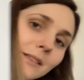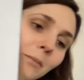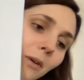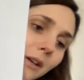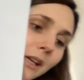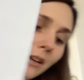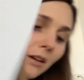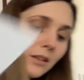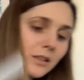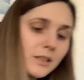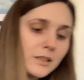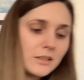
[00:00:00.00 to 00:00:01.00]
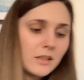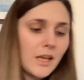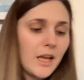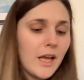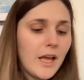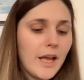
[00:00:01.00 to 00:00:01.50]
marking colors.
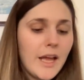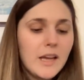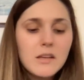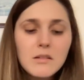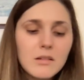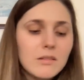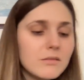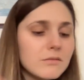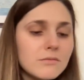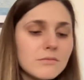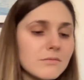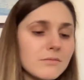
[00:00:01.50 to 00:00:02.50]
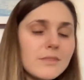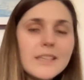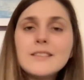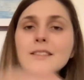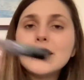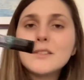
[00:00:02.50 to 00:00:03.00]
And you know,
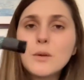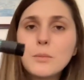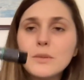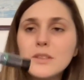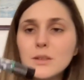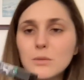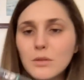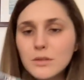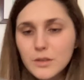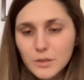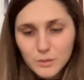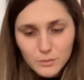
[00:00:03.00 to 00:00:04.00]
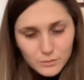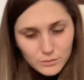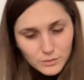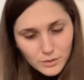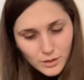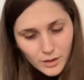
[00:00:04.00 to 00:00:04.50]
let's just open this one too,
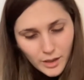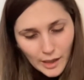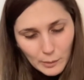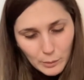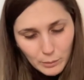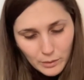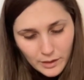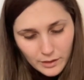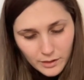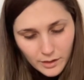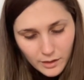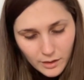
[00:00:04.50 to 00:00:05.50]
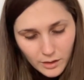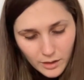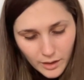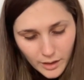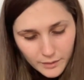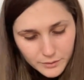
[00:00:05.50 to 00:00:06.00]
and we will
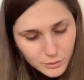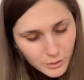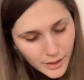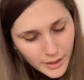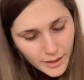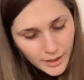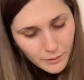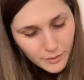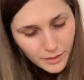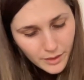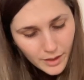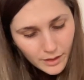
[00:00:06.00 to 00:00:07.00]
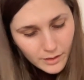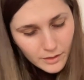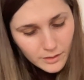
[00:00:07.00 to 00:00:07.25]
have tried everything.